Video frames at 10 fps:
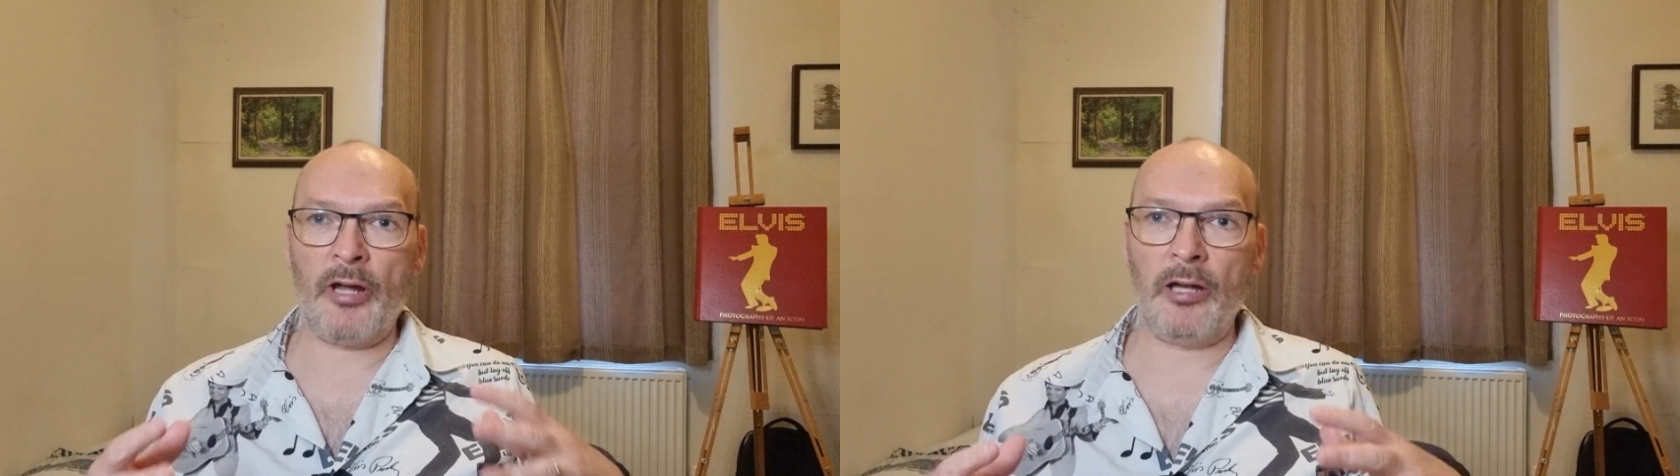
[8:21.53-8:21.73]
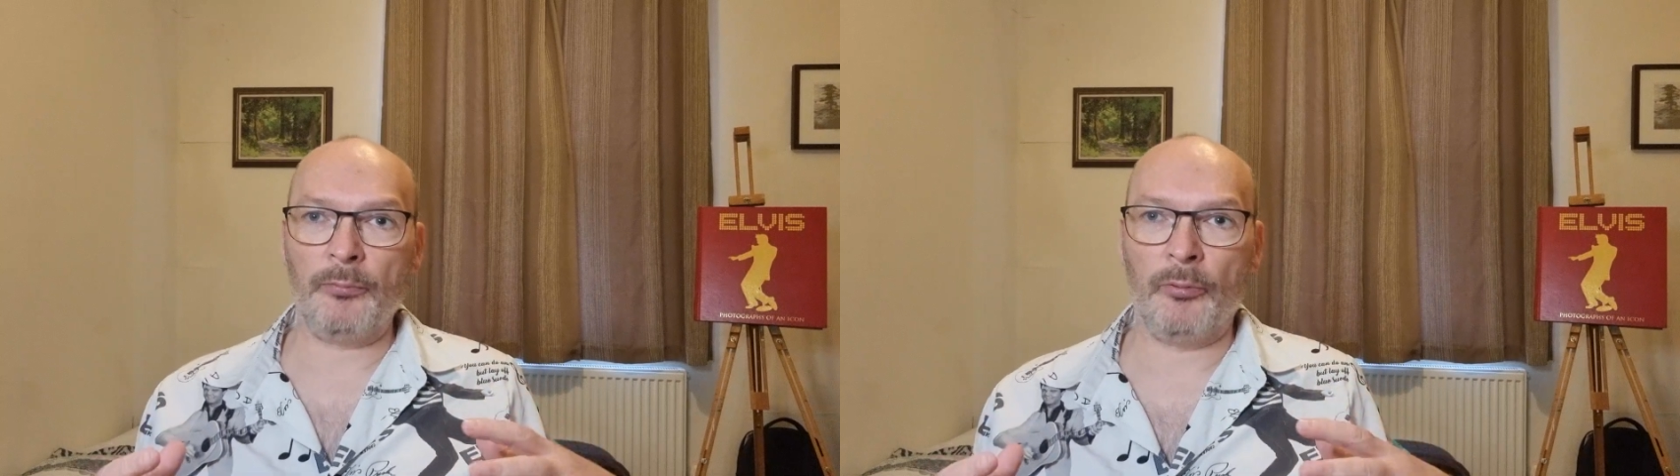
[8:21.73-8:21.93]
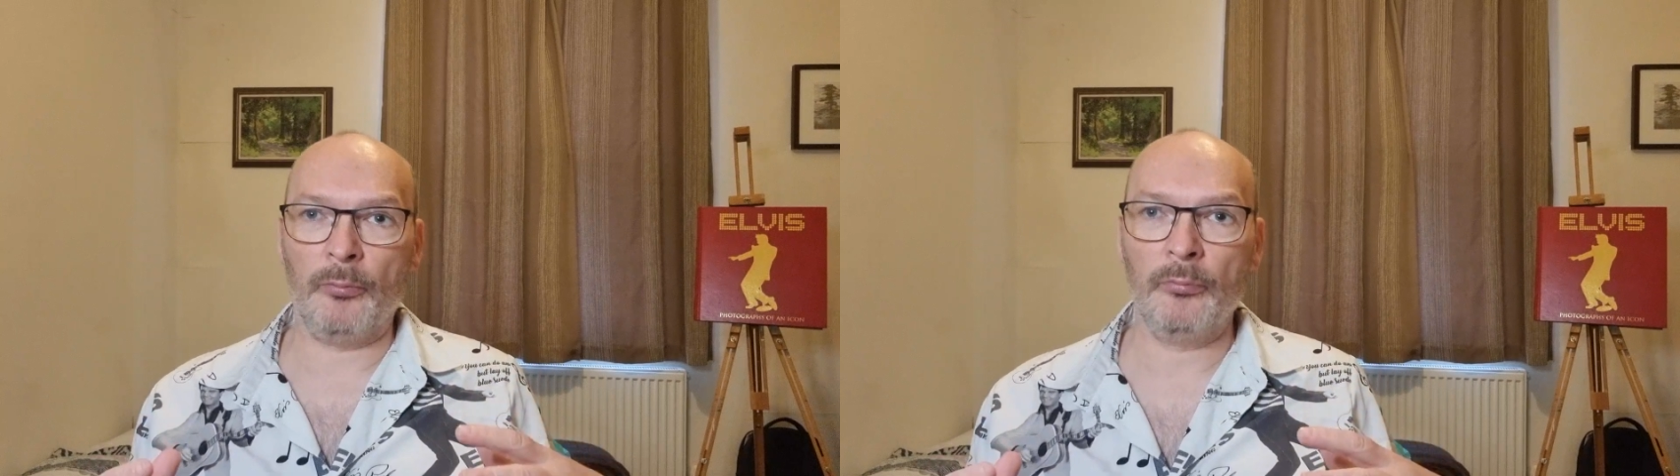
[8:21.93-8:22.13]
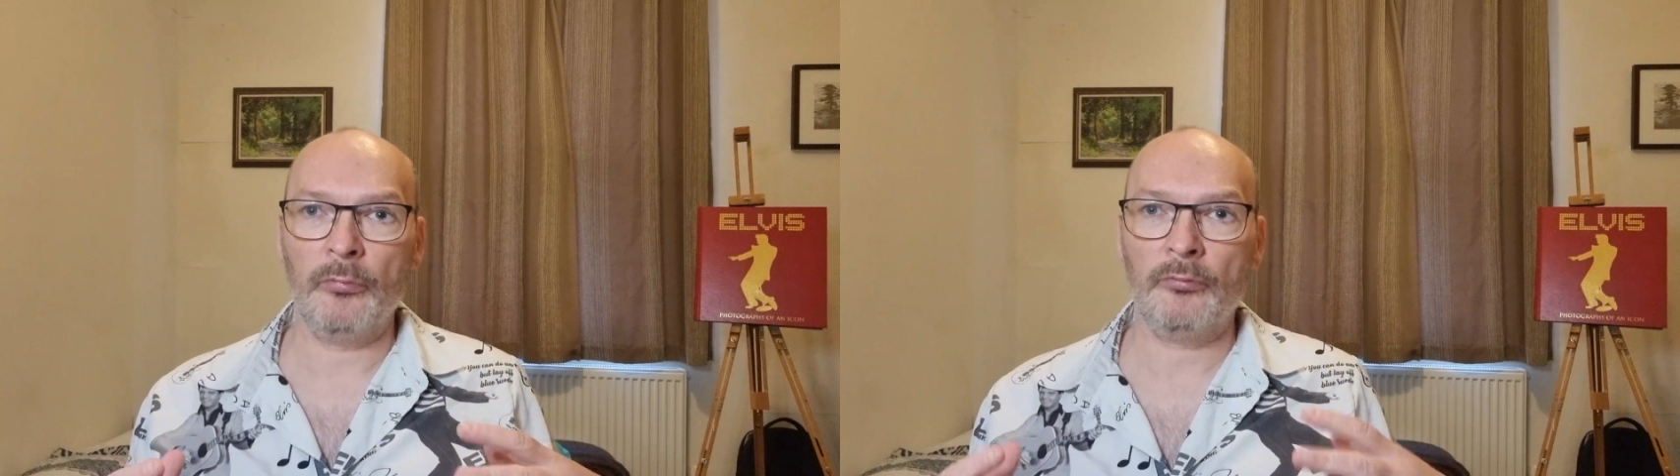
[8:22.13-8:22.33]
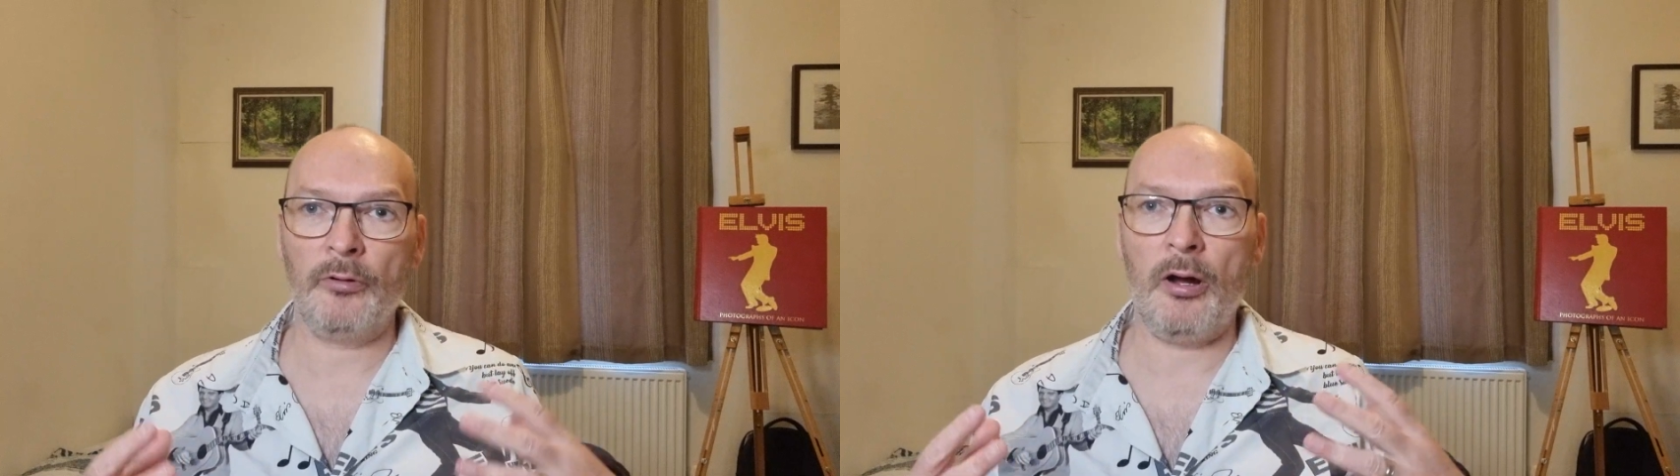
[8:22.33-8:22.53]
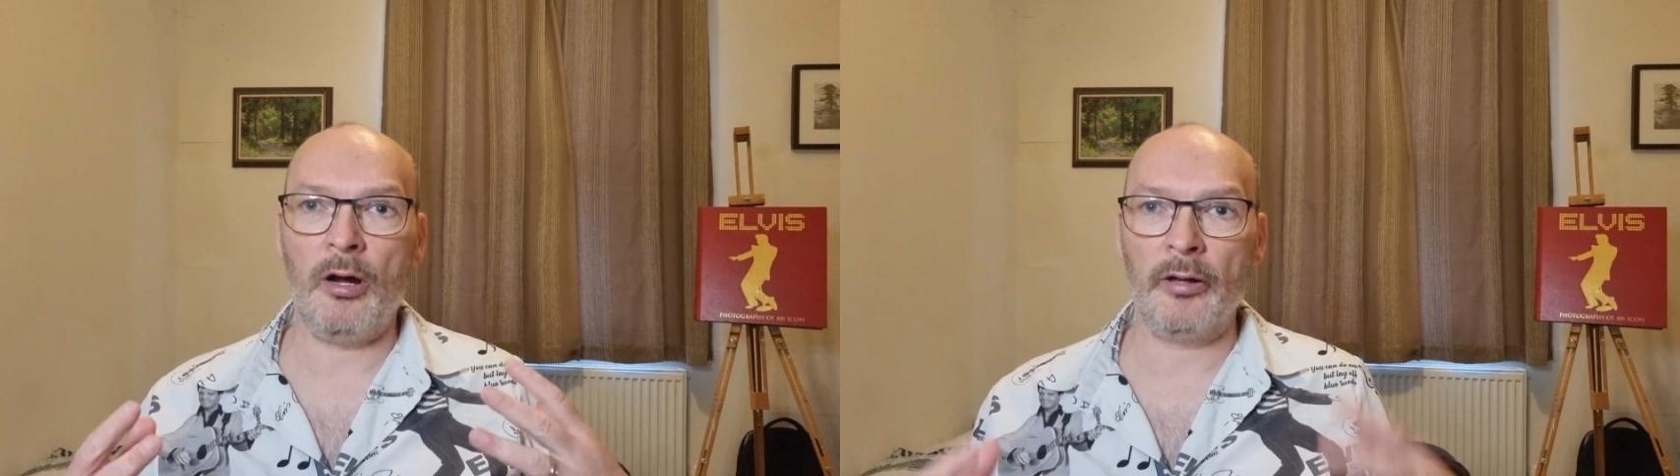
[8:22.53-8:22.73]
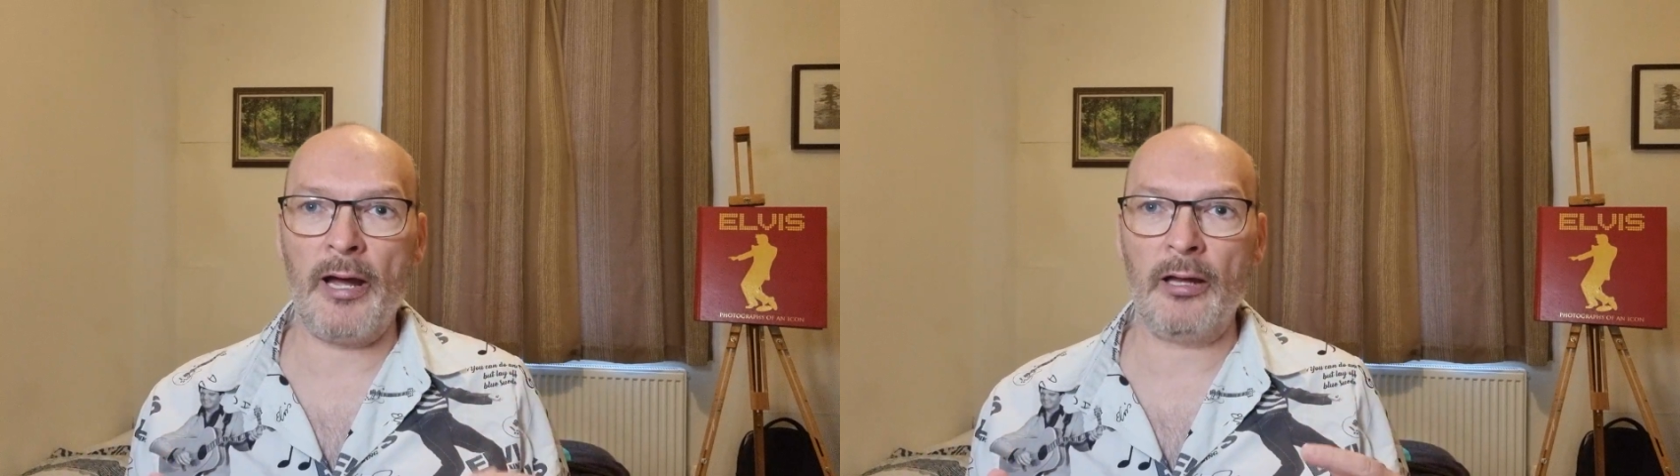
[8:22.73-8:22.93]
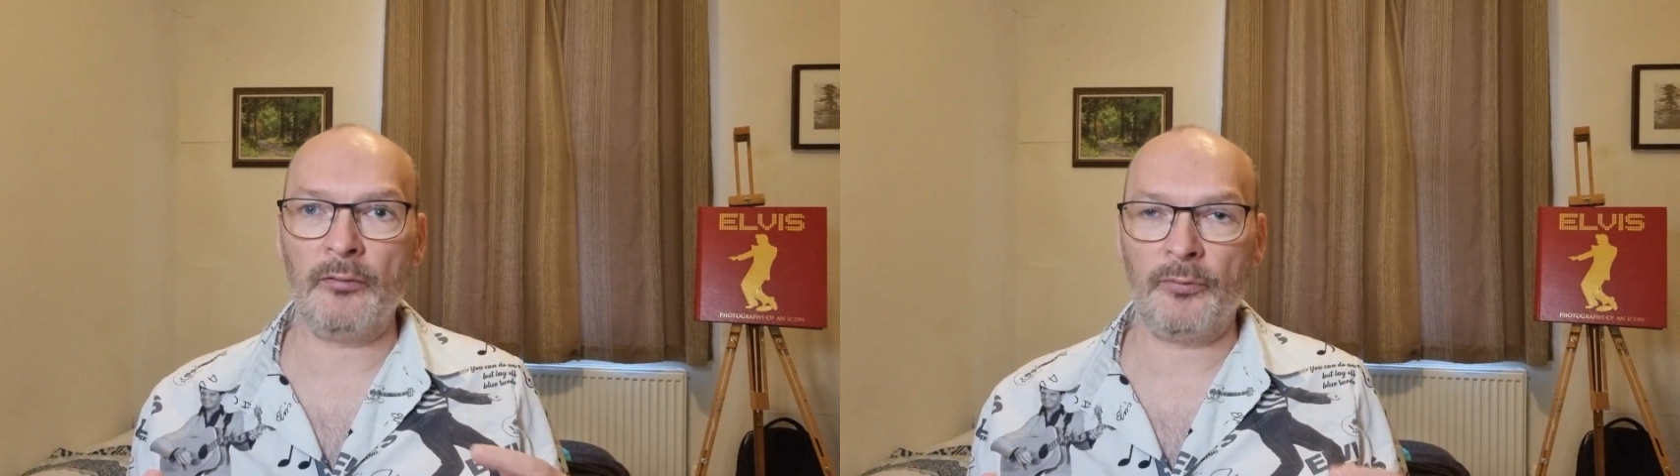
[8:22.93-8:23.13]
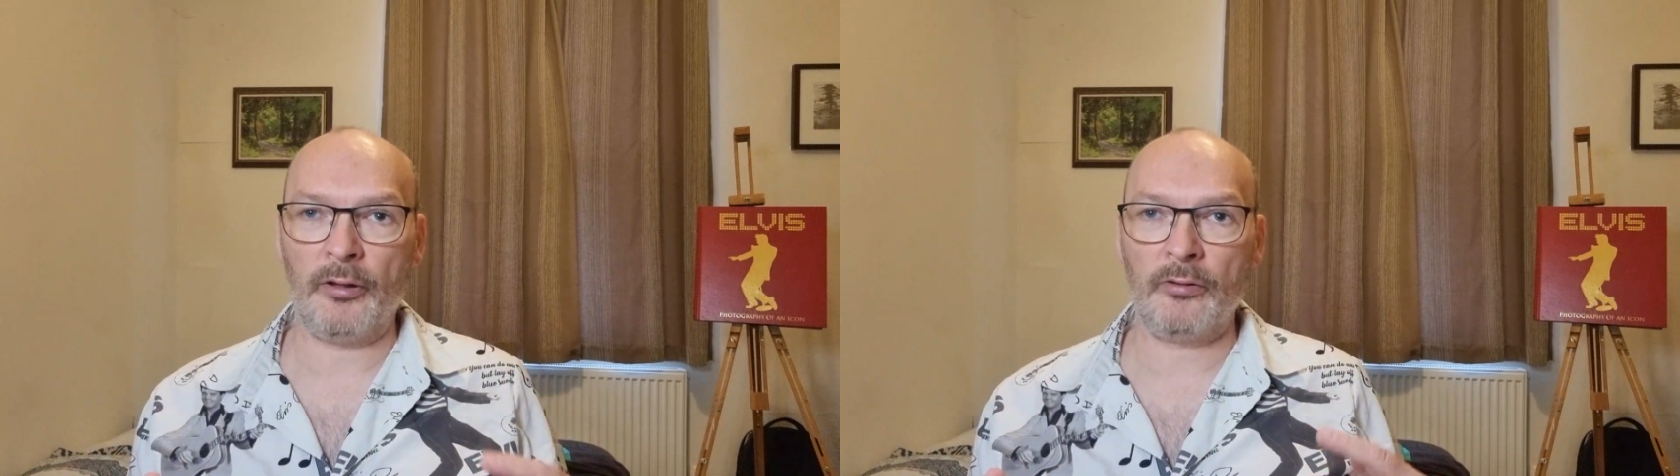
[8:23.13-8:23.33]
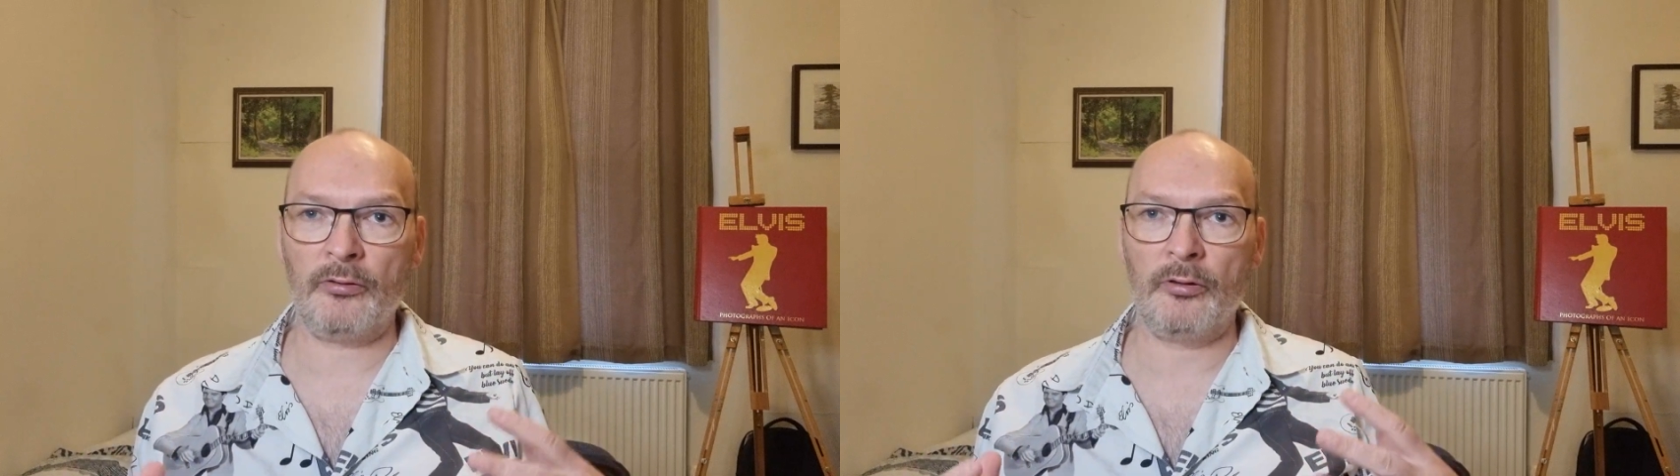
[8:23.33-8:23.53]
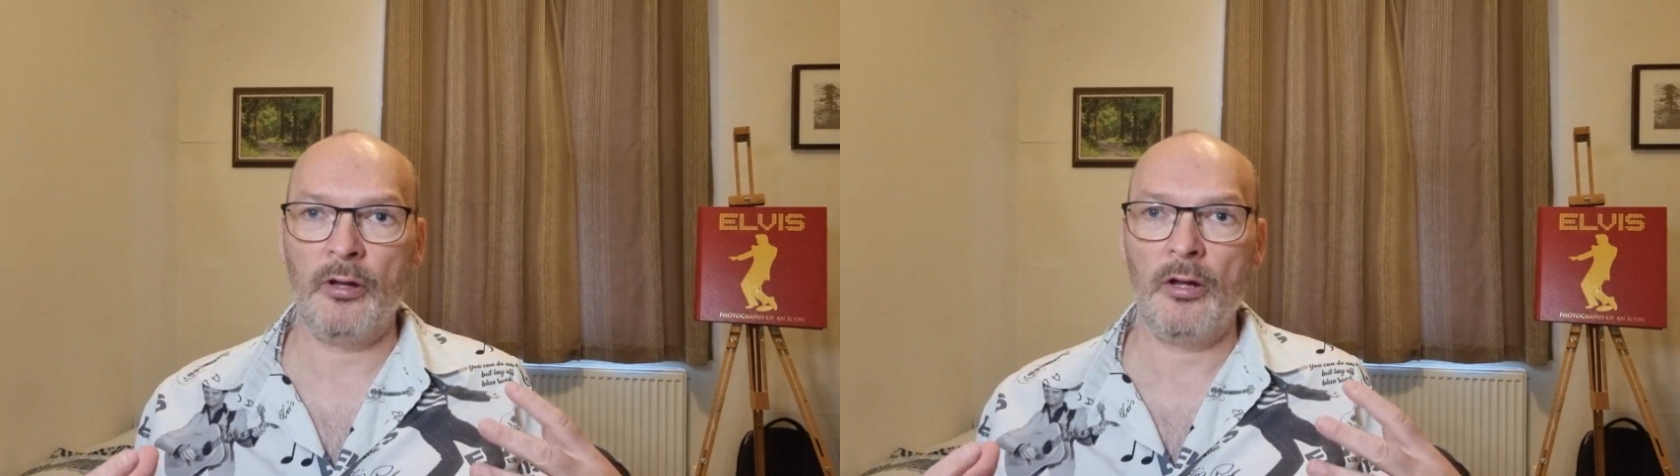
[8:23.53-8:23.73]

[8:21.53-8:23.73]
album on Elvis,